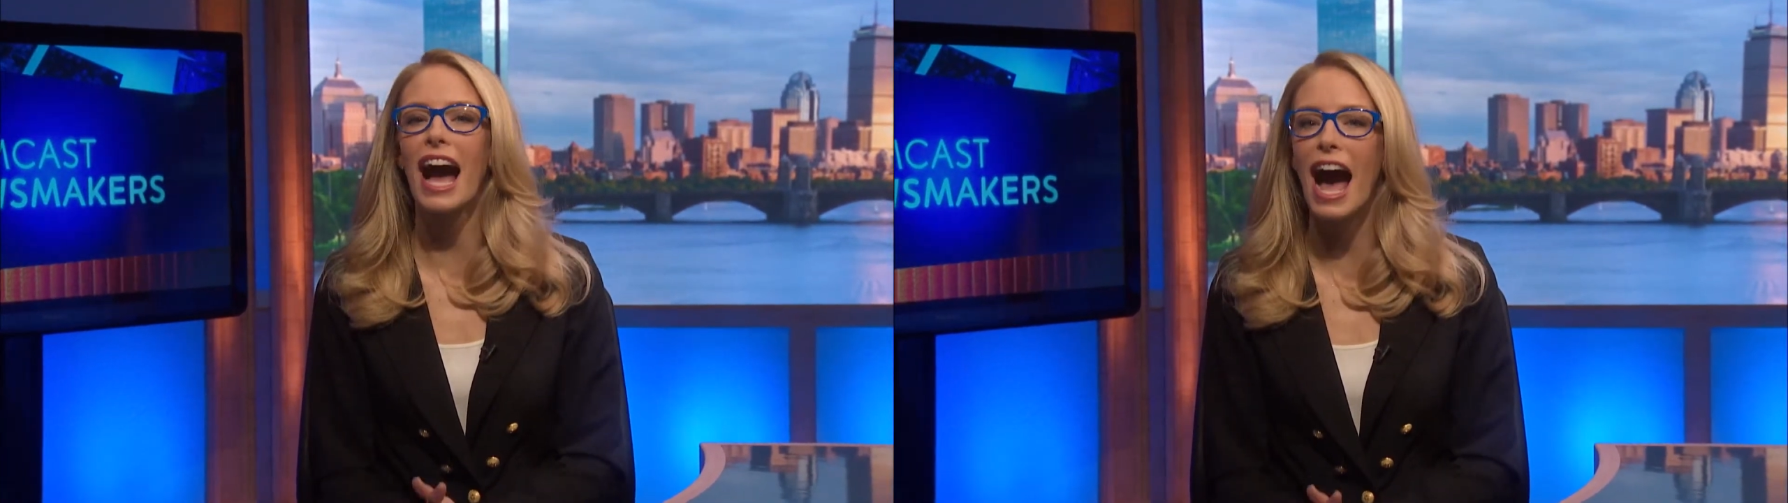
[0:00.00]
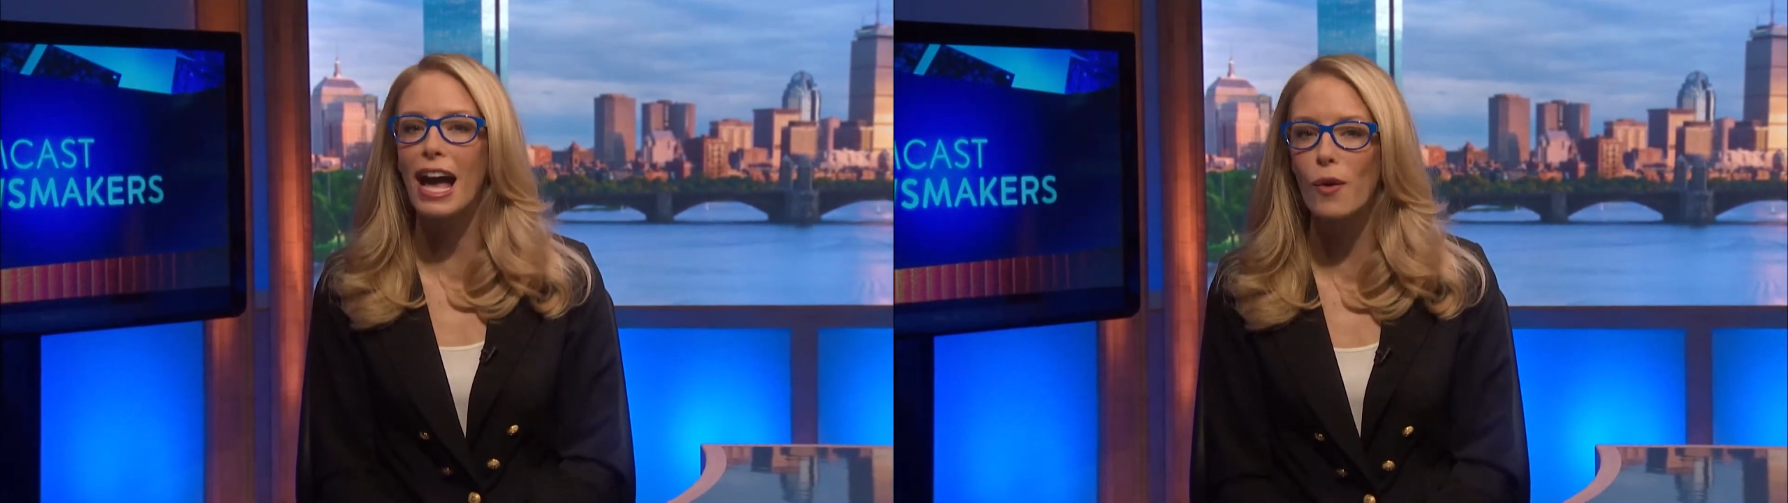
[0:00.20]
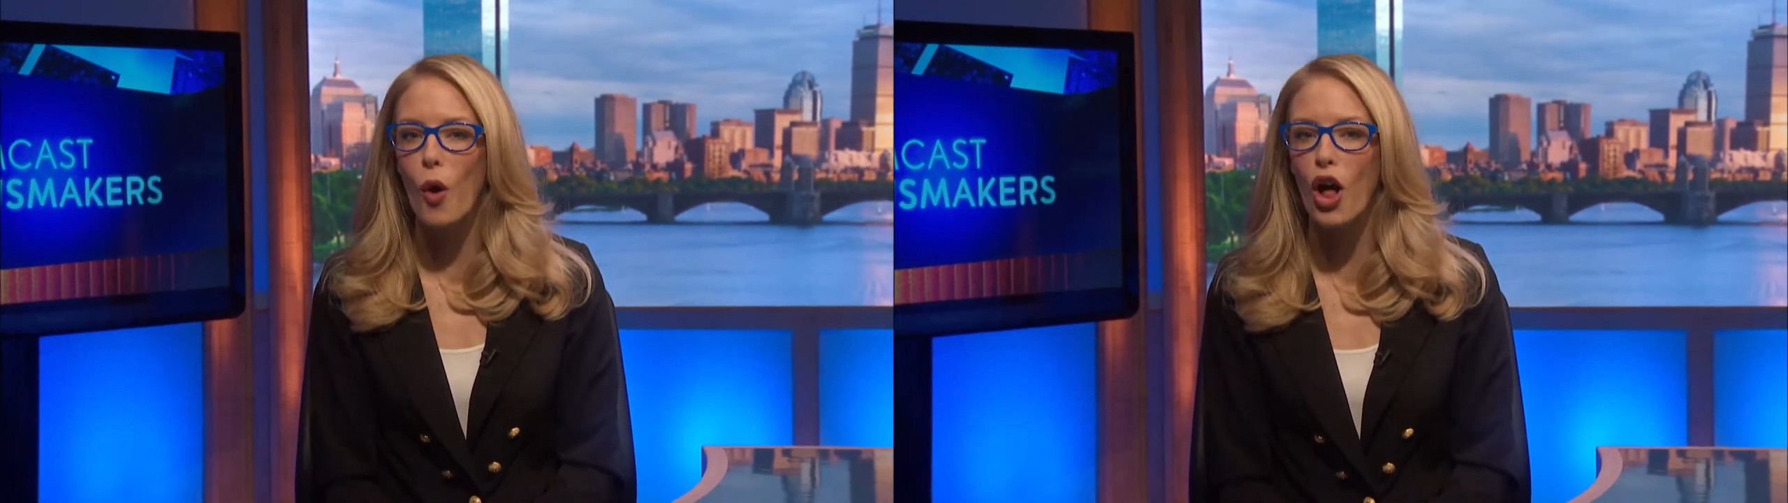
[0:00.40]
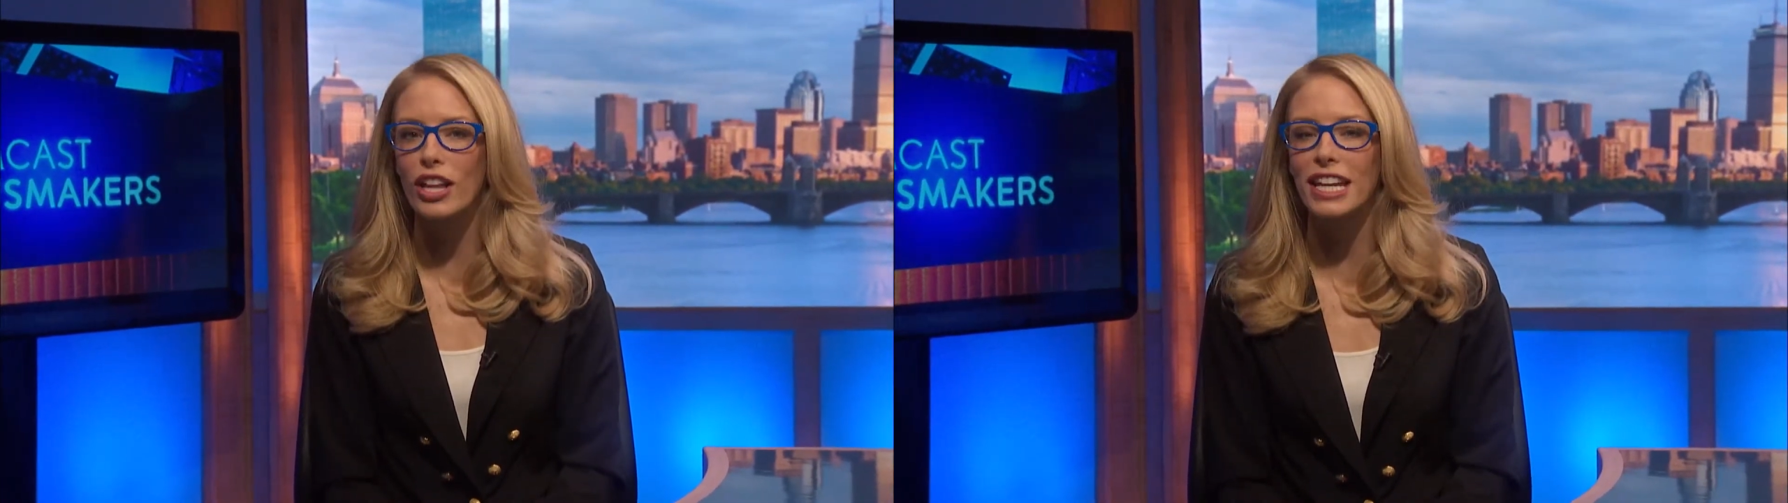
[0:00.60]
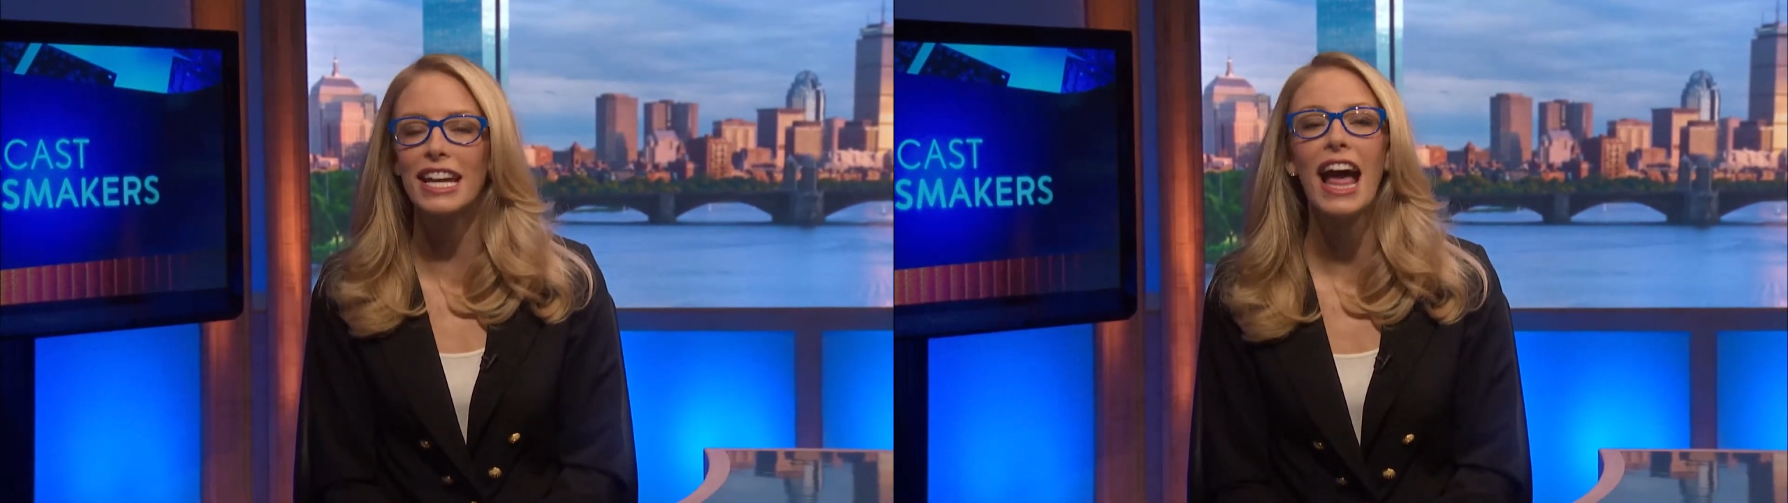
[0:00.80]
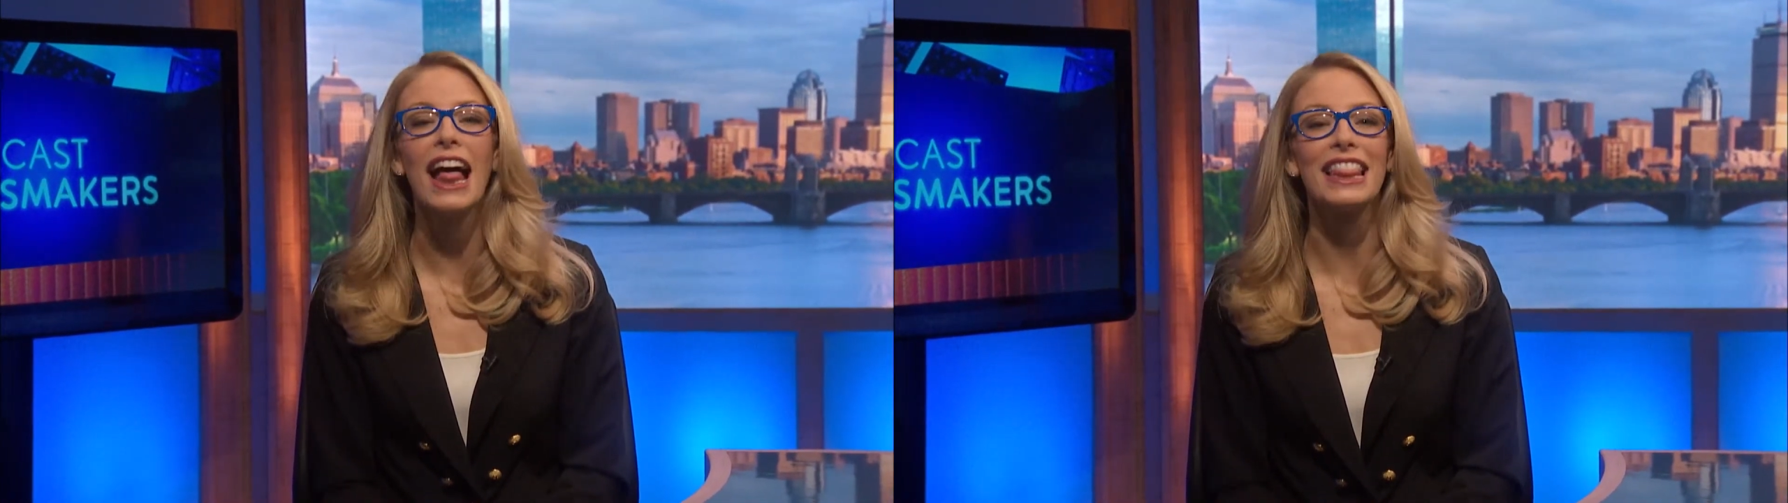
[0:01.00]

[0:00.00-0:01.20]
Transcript: high-quality